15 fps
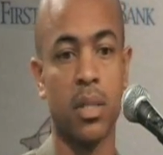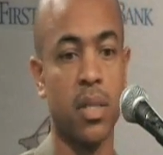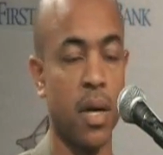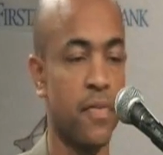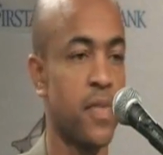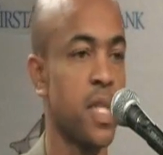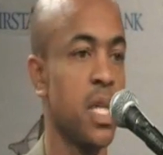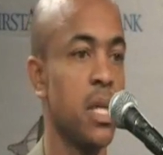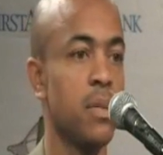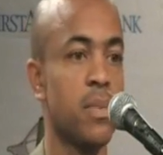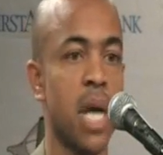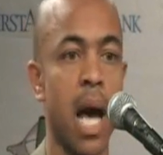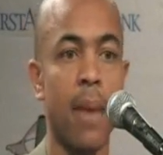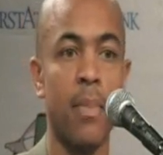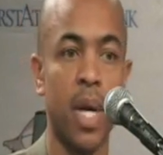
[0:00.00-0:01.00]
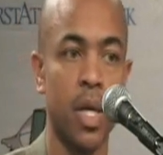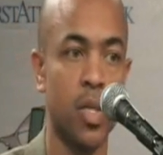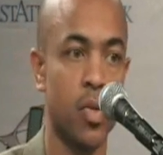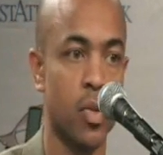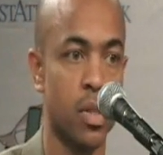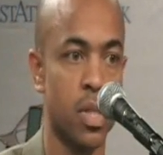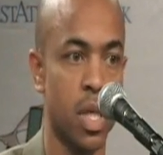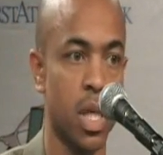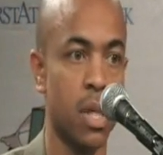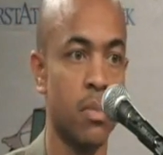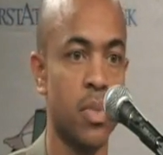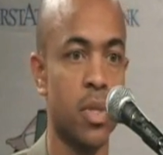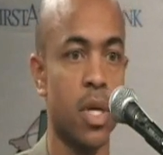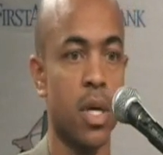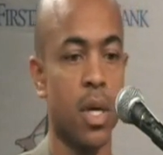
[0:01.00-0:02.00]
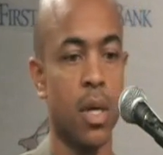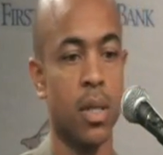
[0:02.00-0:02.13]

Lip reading: tough teams, high major teams.